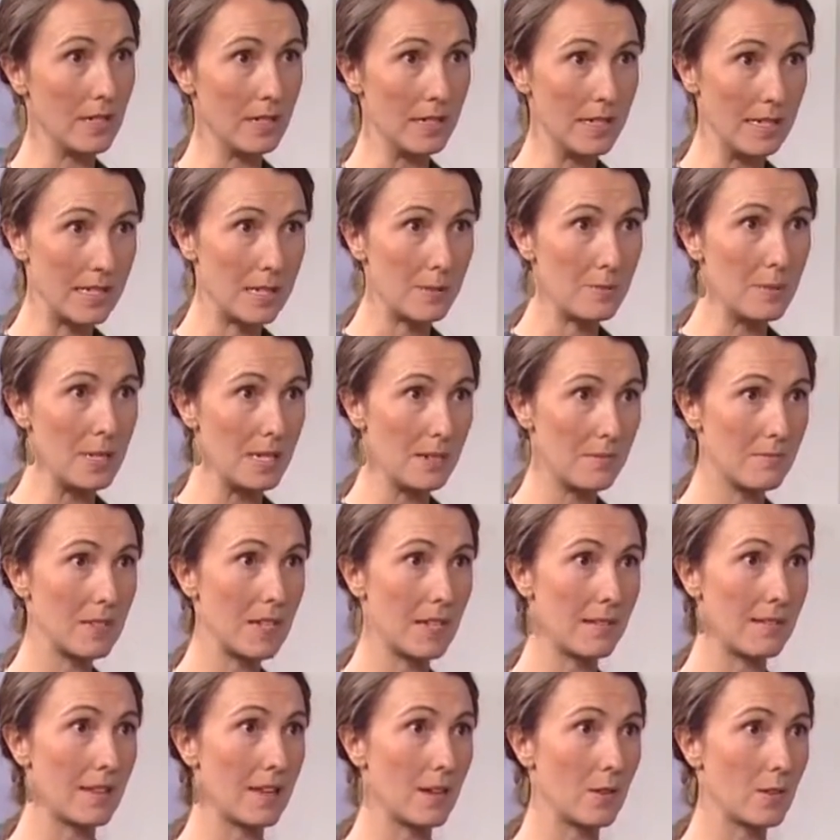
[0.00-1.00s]
that it needs to be
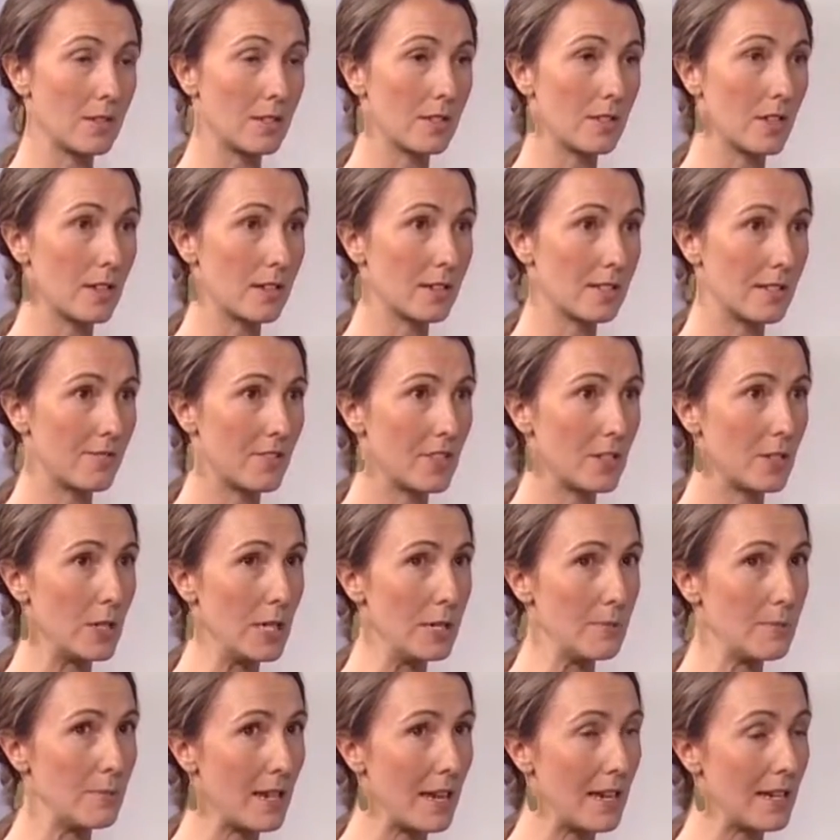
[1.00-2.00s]
10,000 lux. If you
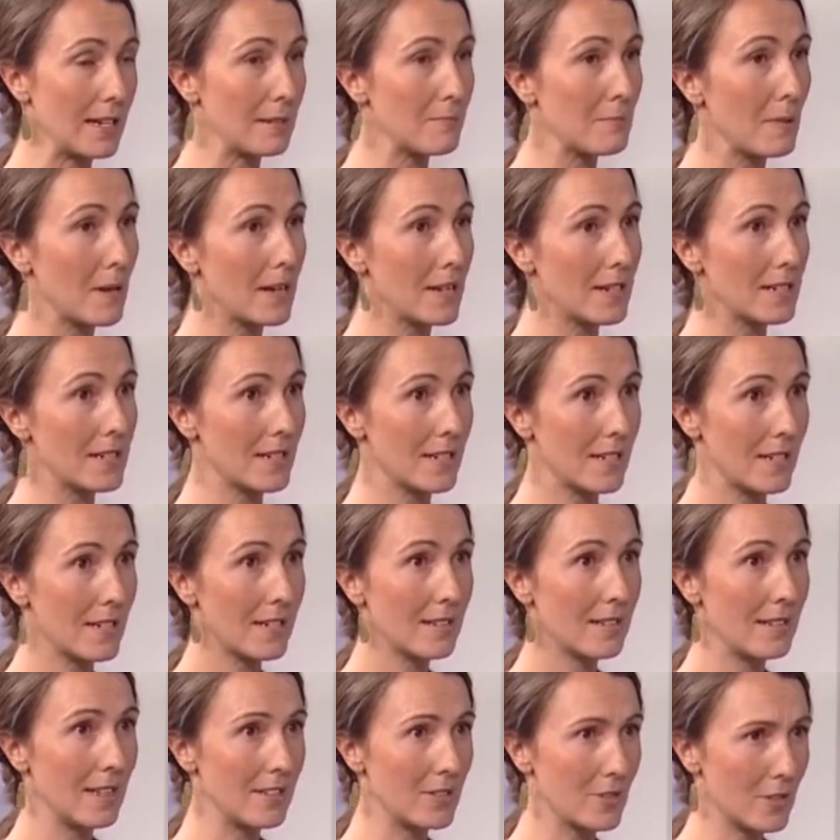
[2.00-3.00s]
keep that in mind,
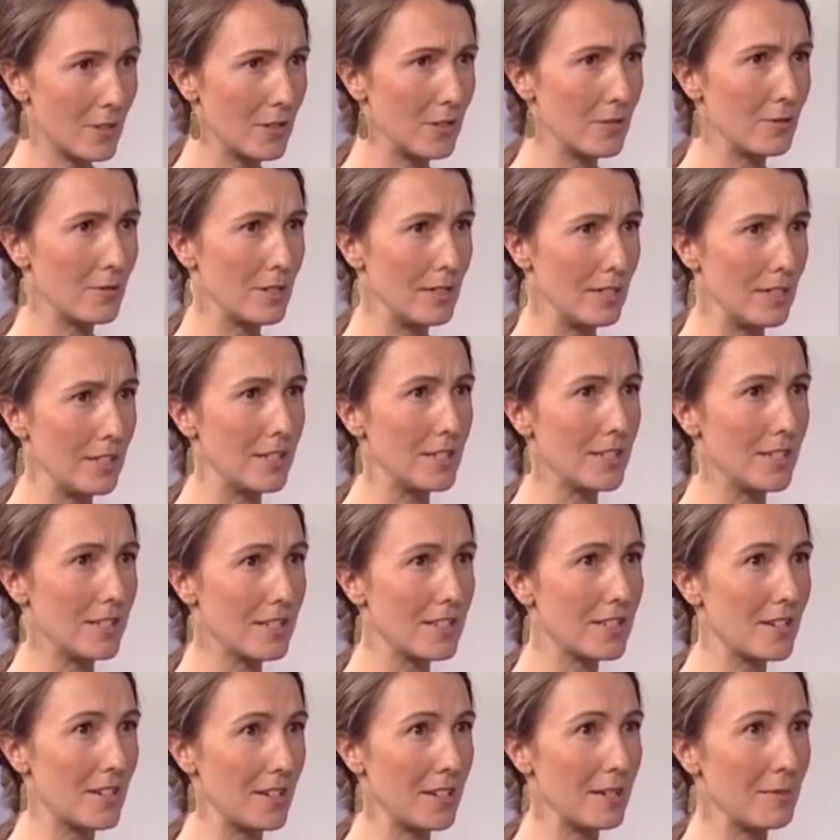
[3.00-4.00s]
that's already a really good
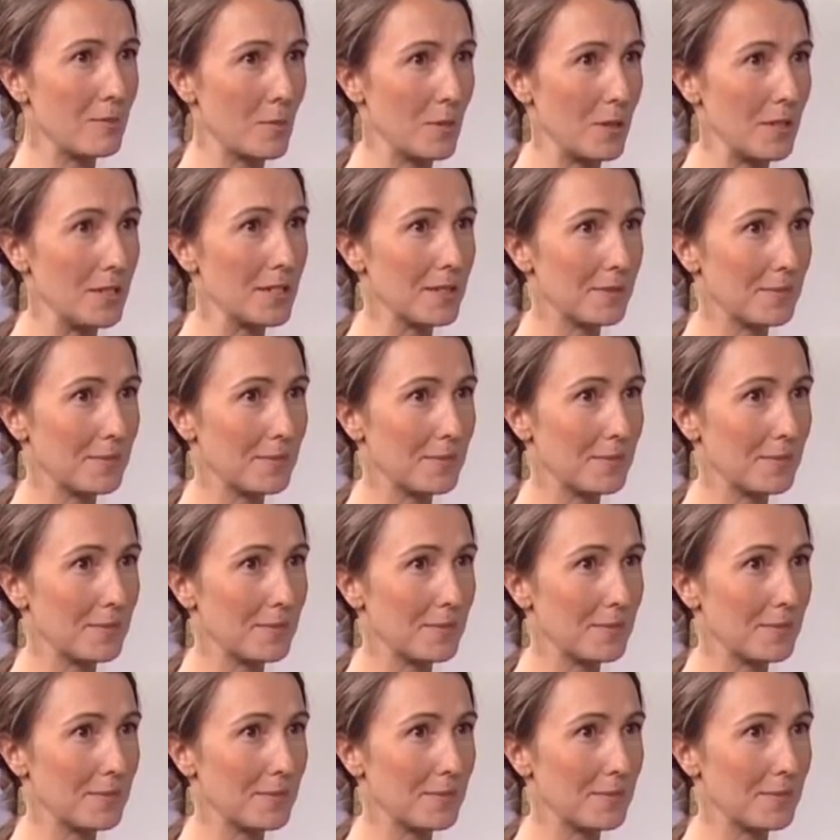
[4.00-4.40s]
starting point.